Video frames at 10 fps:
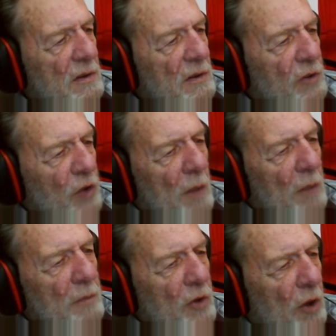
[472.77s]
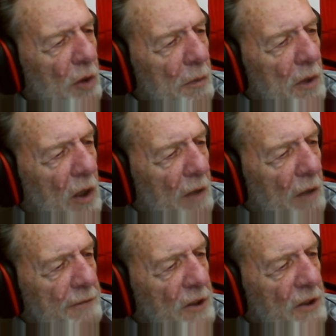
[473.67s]
Trump took
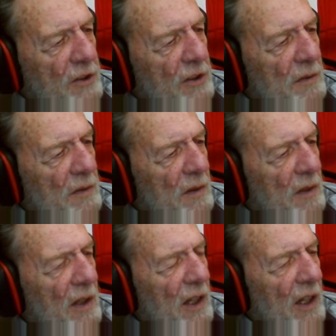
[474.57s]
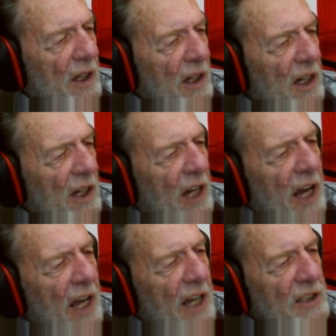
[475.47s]
office. And I
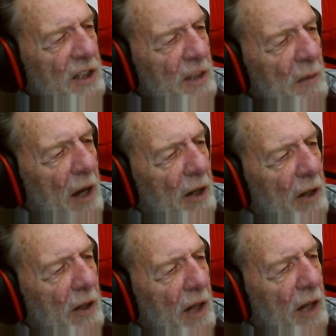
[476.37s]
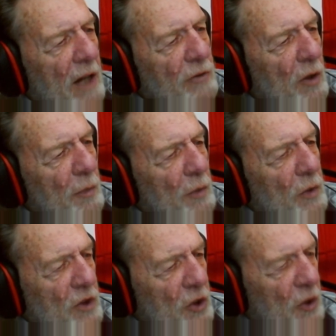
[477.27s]
asked him how Trump
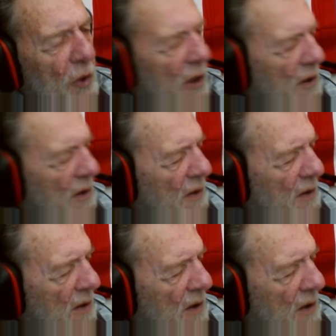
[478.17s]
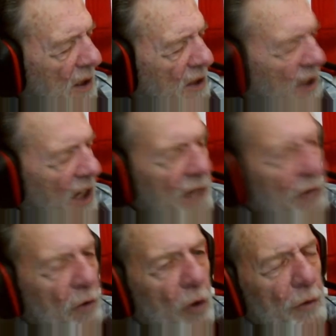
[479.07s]
was doing because I had
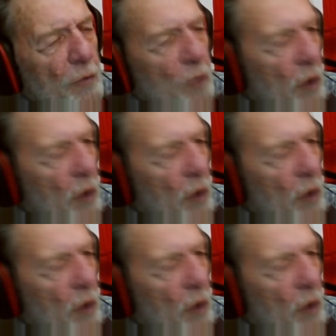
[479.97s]
voted for